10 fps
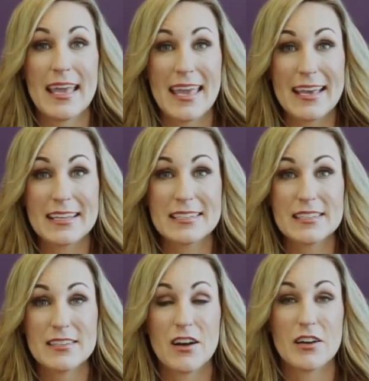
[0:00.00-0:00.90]
and
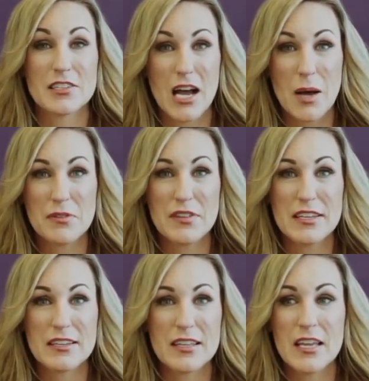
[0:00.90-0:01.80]
on top of
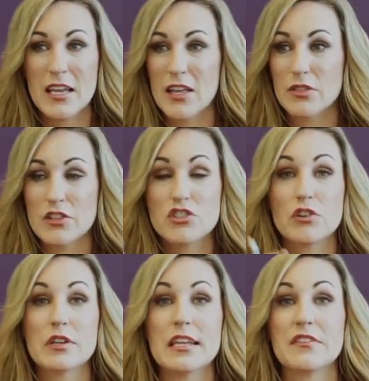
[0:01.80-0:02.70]
it, the
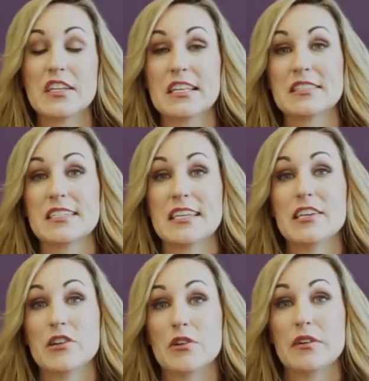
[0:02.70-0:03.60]
jury never gets to
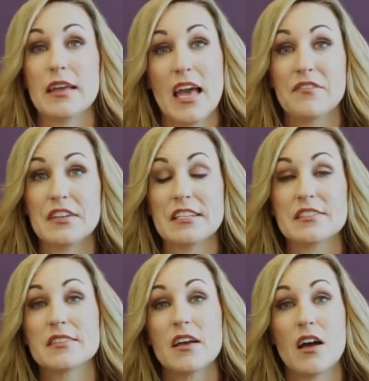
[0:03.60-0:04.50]
hear
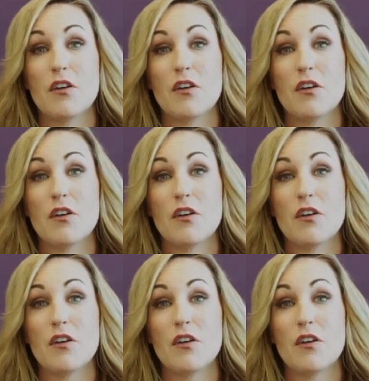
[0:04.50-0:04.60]
evidence